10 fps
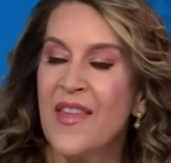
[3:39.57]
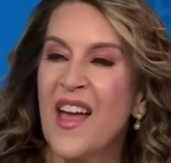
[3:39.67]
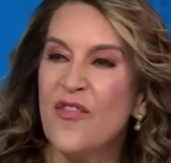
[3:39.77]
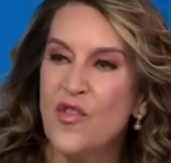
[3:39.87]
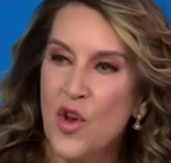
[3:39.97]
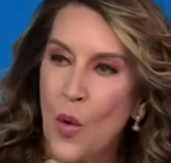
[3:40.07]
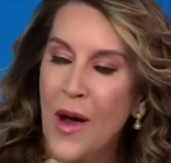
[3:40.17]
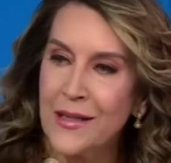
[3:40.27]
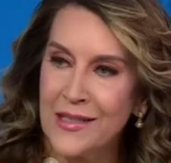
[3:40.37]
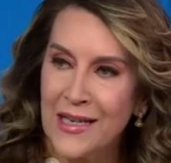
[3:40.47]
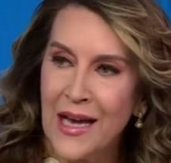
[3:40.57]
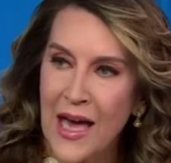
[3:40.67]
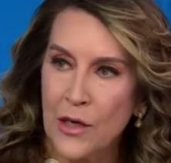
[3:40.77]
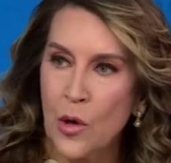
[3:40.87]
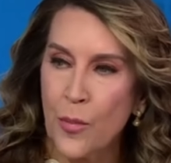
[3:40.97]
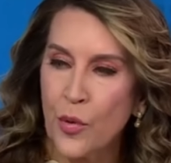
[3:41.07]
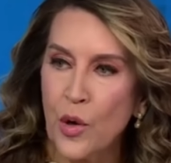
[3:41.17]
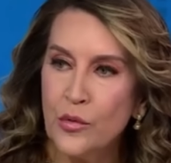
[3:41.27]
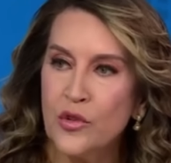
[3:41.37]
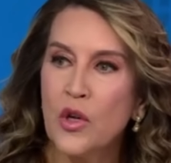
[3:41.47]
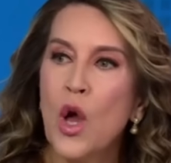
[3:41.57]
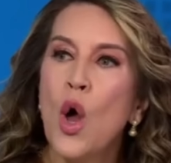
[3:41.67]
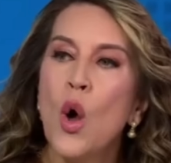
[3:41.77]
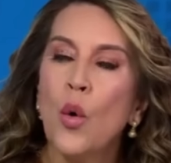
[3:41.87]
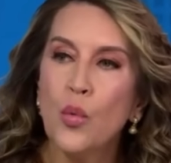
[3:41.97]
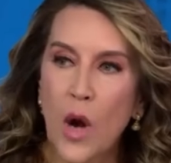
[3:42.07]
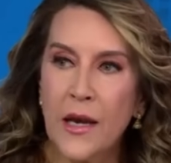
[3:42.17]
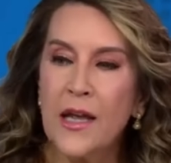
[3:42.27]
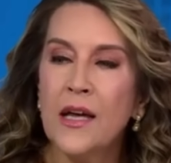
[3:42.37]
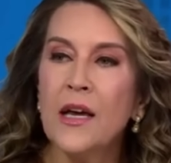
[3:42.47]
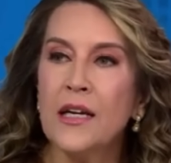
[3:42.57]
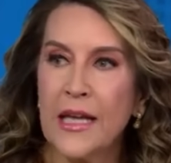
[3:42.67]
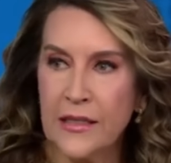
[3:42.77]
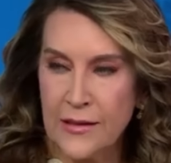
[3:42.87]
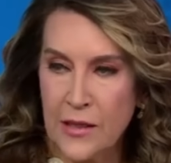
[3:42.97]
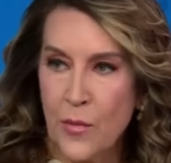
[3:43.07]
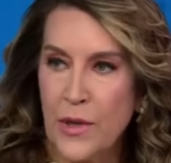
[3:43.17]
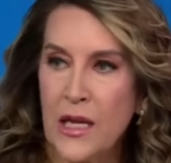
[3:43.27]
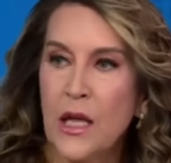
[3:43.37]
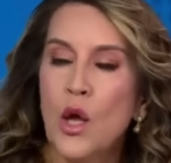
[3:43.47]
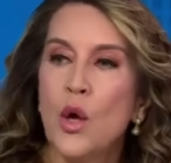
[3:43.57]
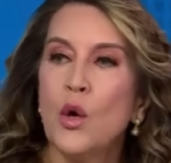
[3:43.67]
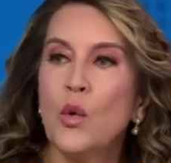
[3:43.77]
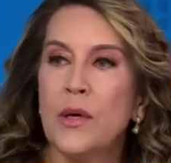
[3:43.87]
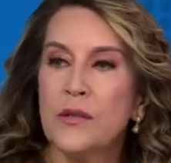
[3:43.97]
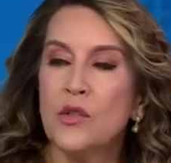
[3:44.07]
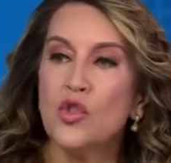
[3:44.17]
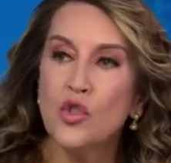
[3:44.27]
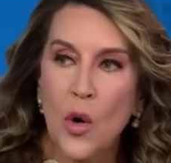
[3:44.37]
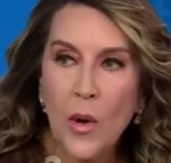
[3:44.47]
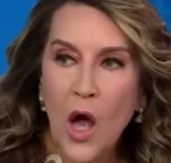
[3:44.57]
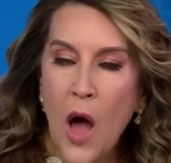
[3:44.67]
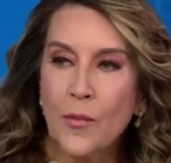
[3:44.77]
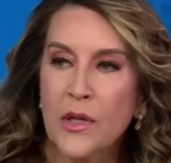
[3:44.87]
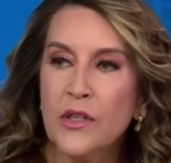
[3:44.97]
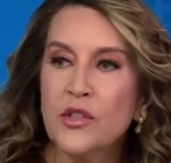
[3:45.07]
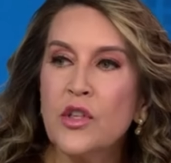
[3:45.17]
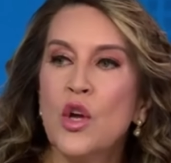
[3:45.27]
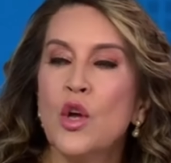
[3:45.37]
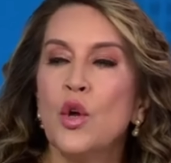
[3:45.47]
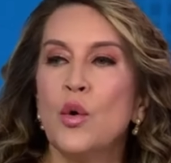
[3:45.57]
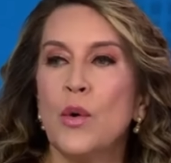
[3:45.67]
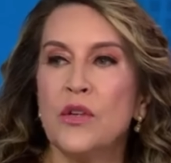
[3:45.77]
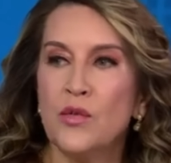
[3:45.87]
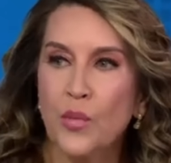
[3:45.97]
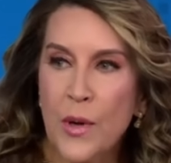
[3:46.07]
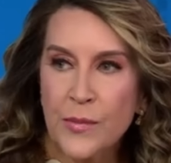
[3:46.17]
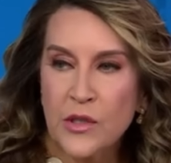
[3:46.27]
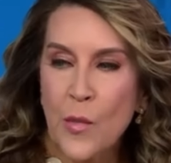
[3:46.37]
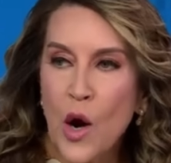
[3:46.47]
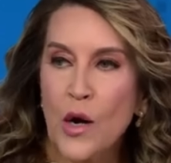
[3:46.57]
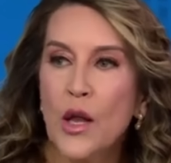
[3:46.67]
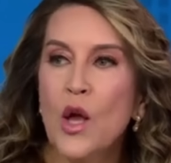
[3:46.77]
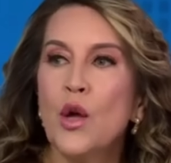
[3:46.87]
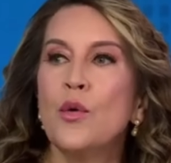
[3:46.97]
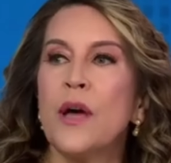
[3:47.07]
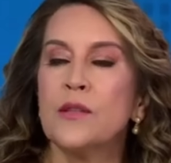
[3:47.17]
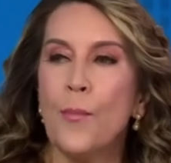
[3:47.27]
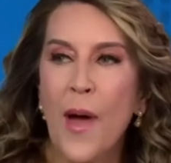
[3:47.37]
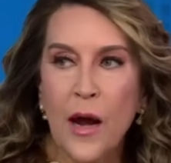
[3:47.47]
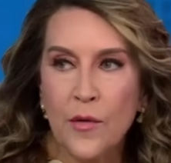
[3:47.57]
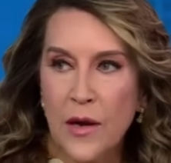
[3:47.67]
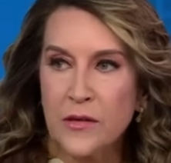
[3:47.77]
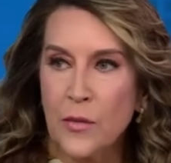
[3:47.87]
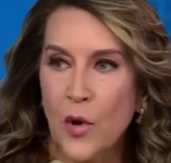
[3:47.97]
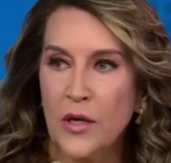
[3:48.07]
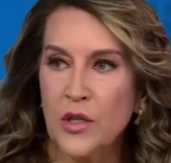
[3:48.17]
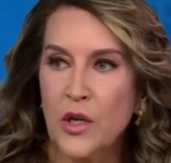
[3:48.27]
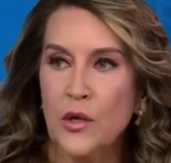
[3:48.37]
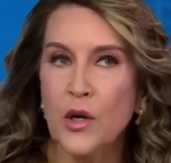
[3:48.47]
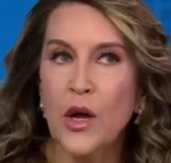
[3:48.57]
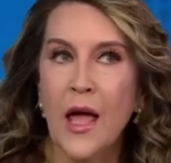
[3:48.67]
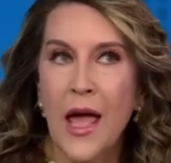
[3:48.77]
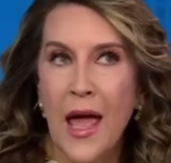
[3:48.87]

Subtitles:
They have no idea how to approach running against somebody who is so accomplished, who is whip smart, who has a background as a prosecutor,